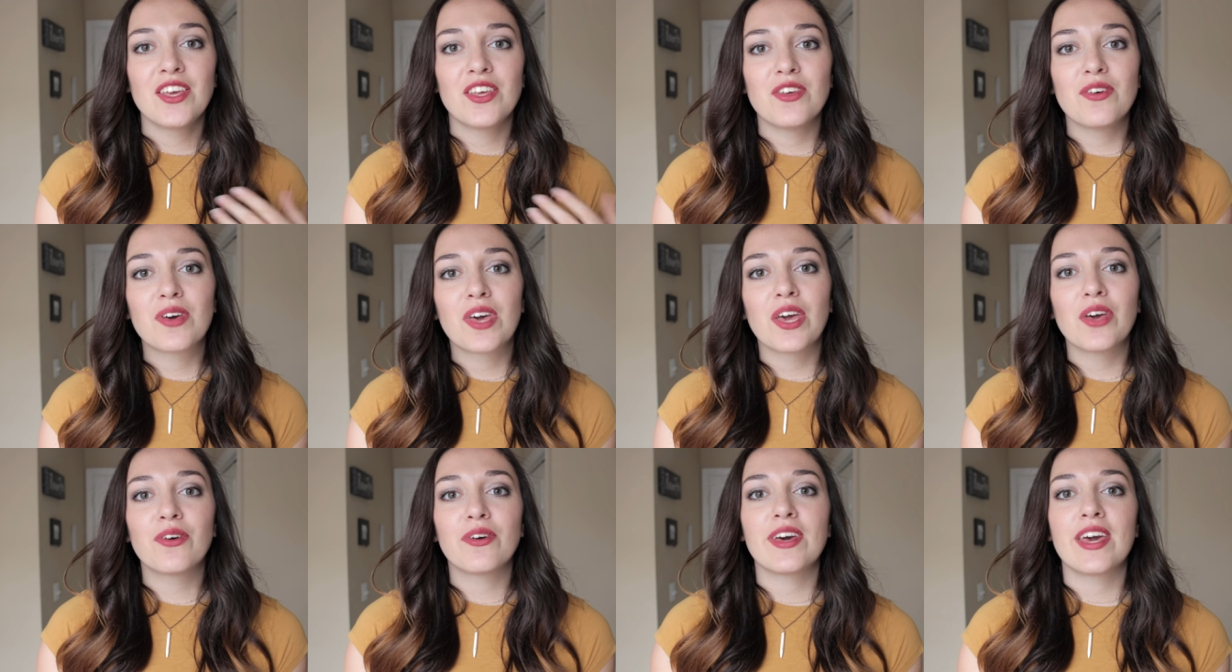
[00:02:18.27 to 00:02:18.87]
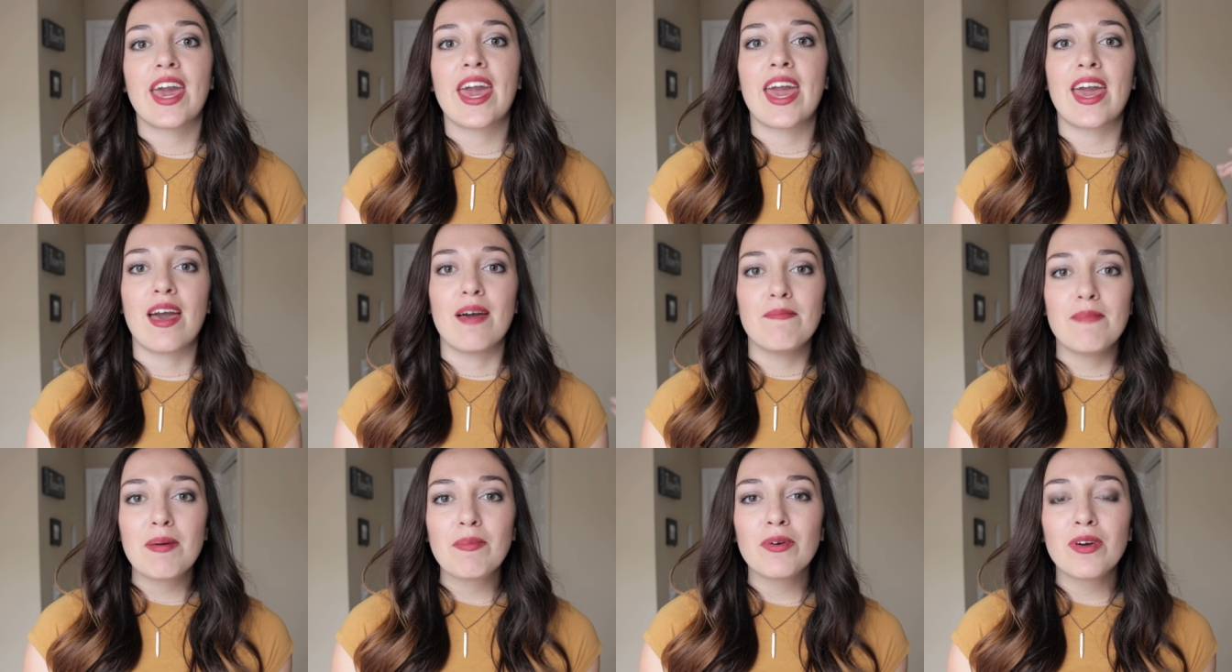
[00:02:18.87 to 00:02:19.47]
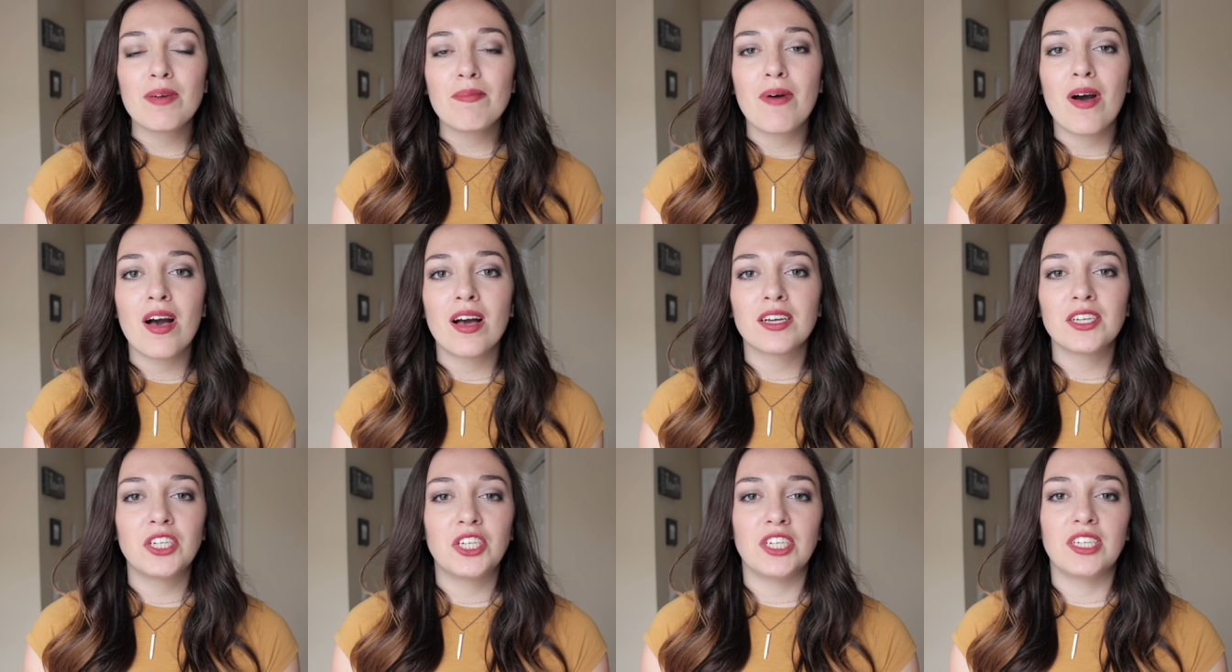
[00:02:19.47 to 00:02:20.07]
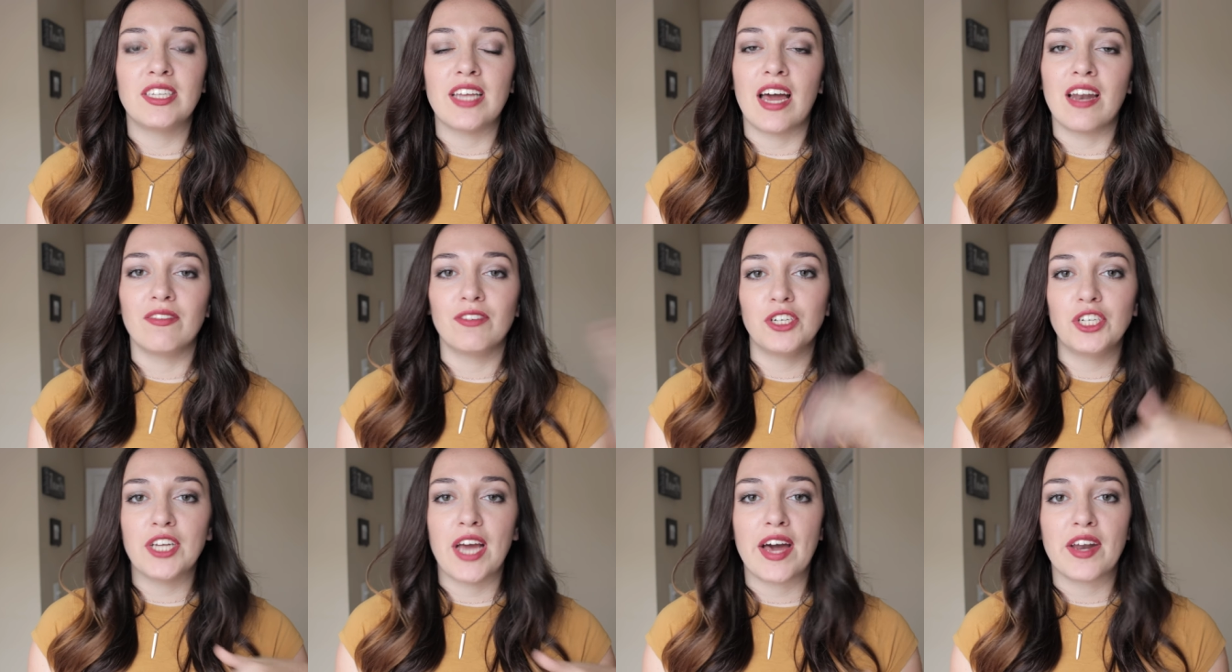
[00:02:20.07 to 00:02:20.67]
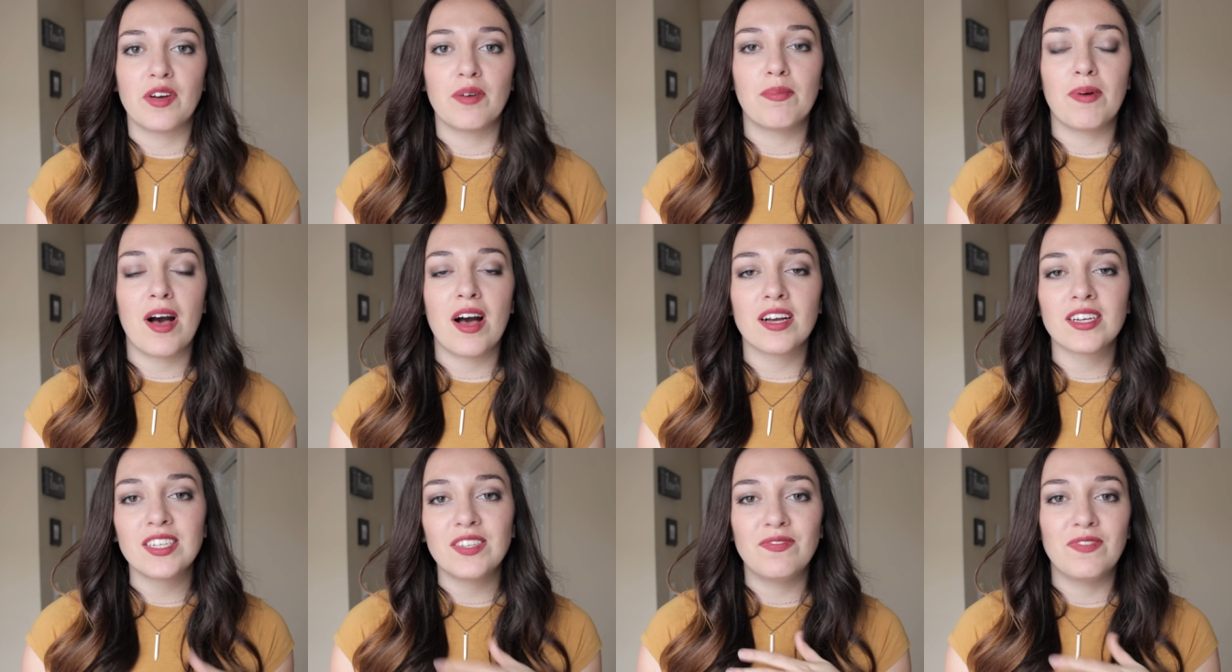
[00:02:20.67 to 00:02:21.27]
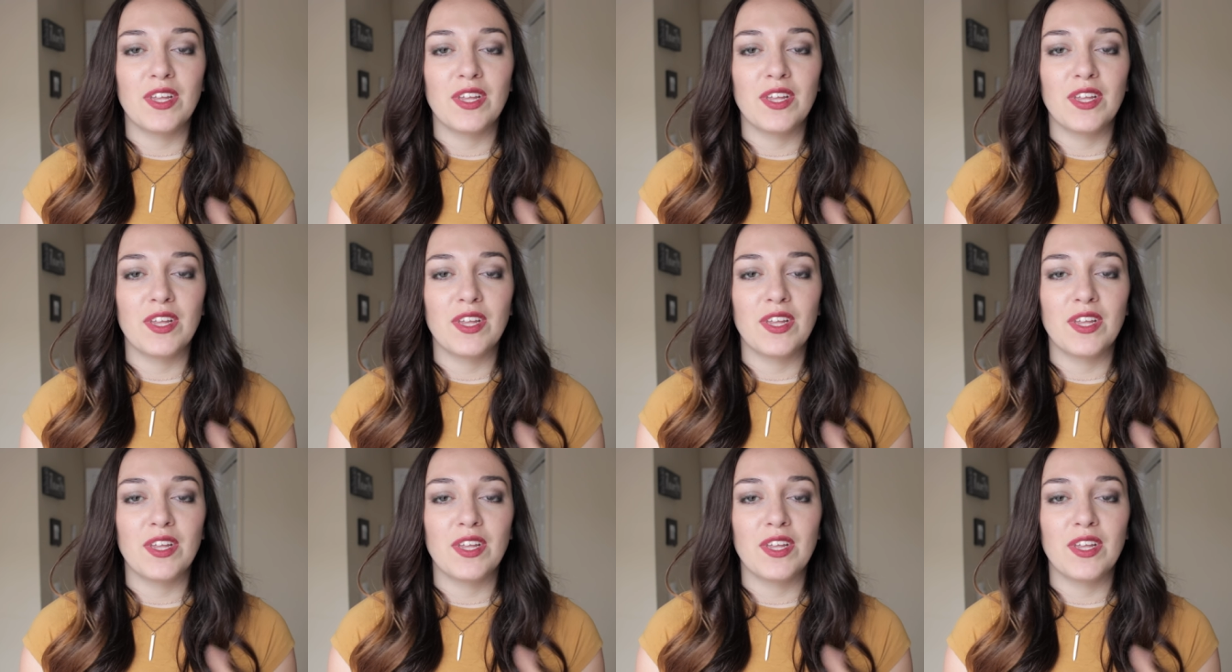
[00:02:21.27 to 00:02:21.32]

You can create a memory box just out of a shadow box,